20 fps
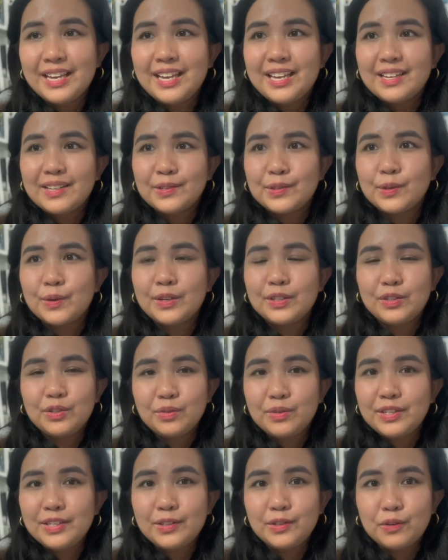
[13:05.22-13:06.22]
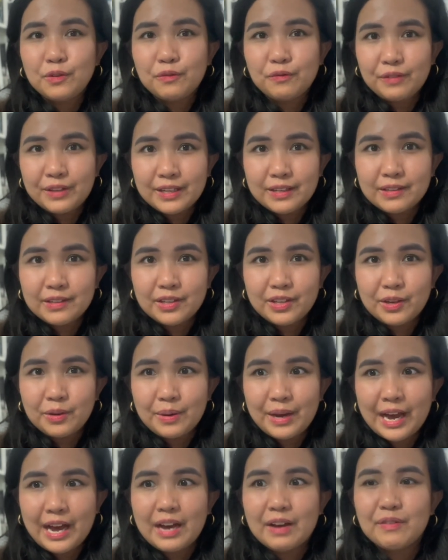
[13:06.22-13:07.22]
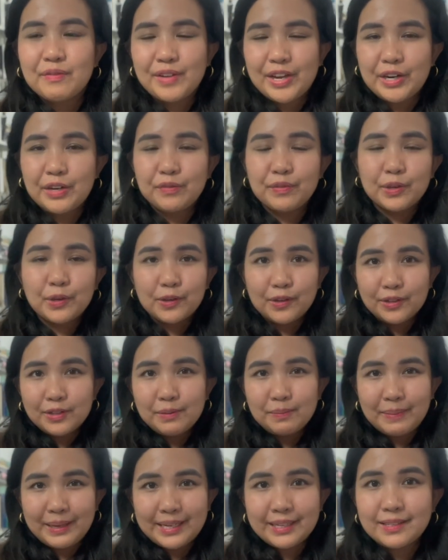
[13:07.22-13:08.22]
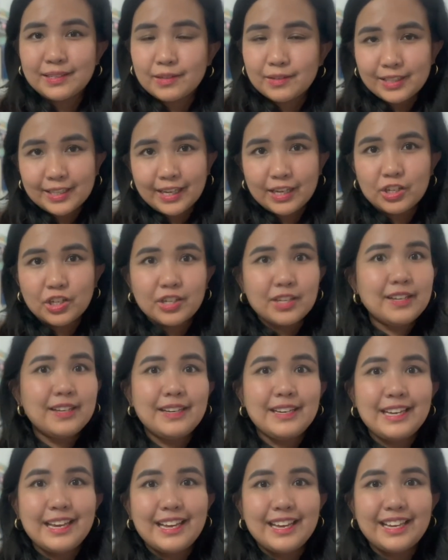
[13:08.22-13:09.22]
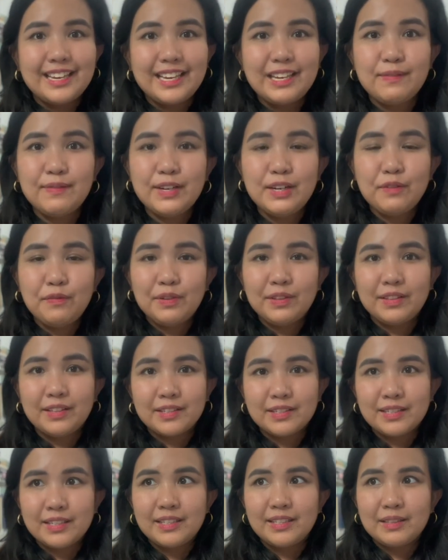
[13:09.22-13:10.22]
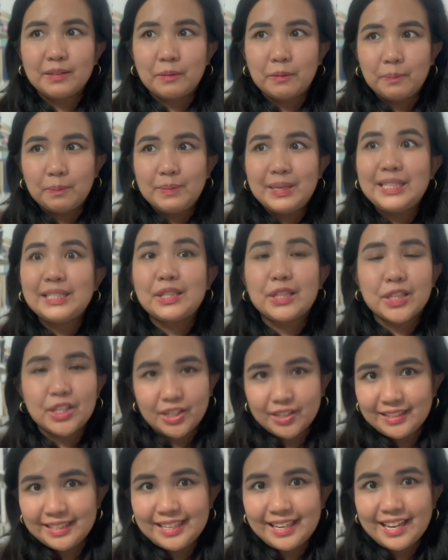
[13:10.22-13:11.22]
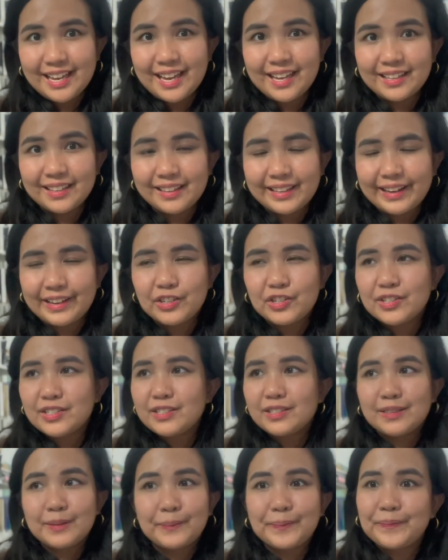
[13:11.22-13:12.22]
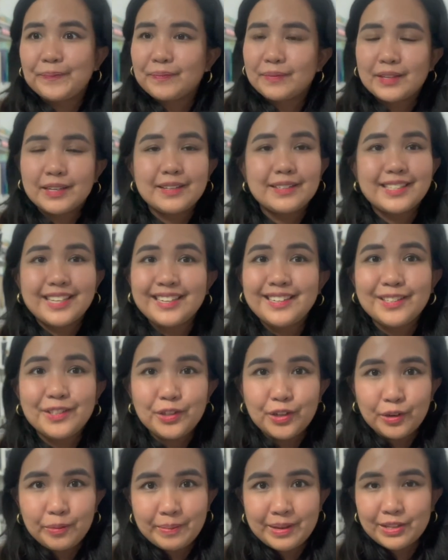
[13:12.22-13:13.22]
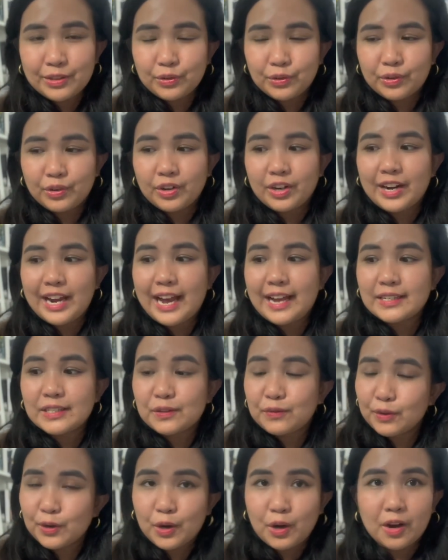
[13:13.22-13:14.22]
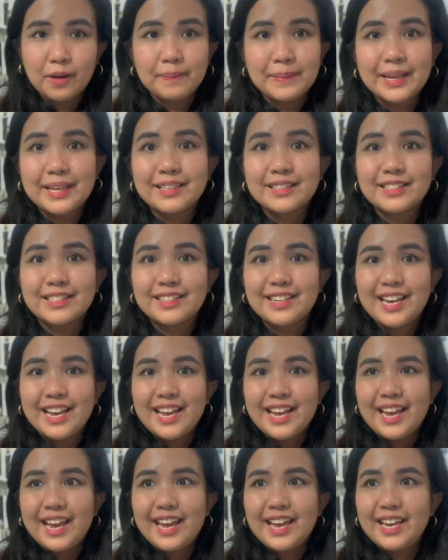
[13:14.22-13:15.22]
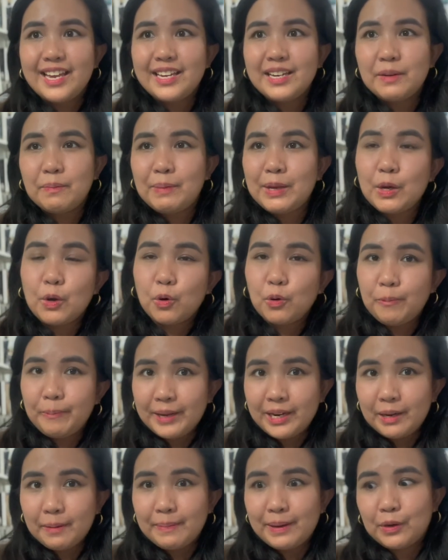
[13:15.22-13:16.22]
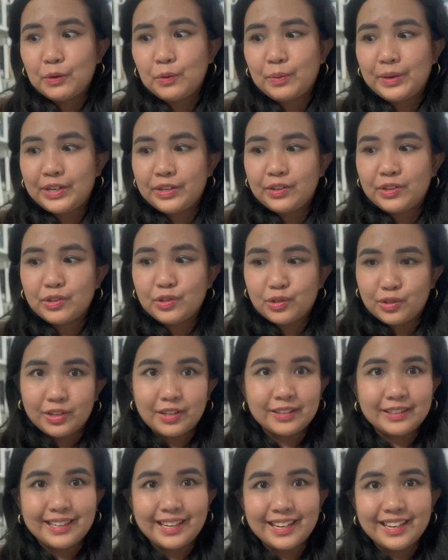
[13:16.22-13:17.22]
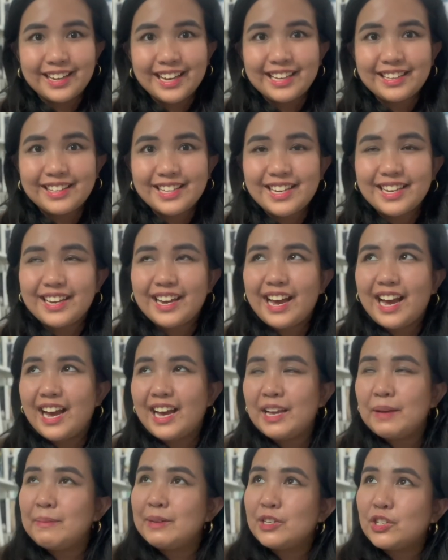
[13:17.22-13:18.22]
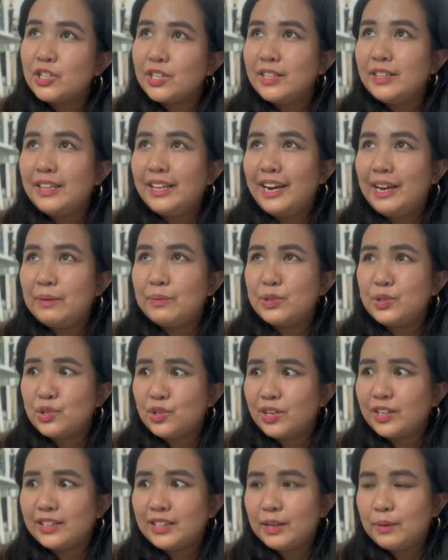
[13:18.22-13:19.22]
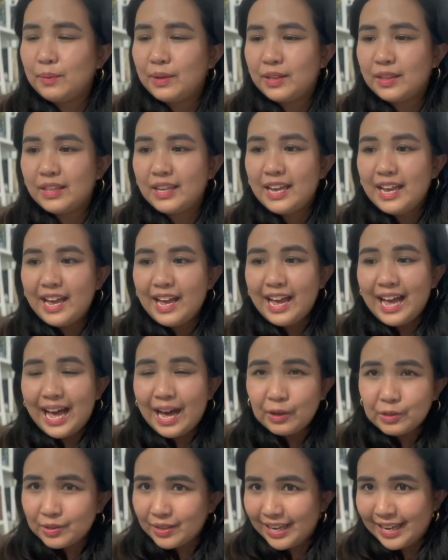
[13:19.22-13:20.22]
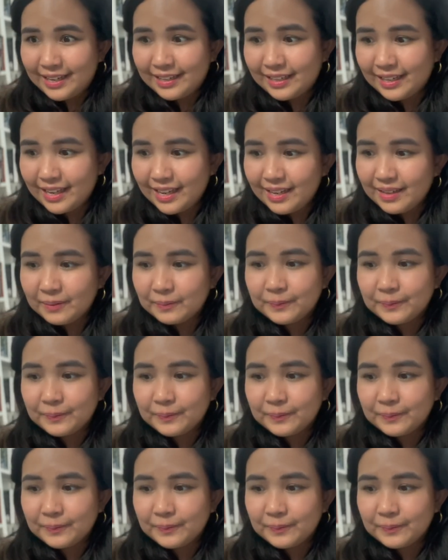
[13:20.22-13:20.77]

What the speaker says: So as soon as you feel you have kind of a good base collection, even if it doesn't meet 30 yet, like, just send it to your mentor, ask for comments, and be open about where you're struggling. I think I mentioned that I was struggling with how to end it,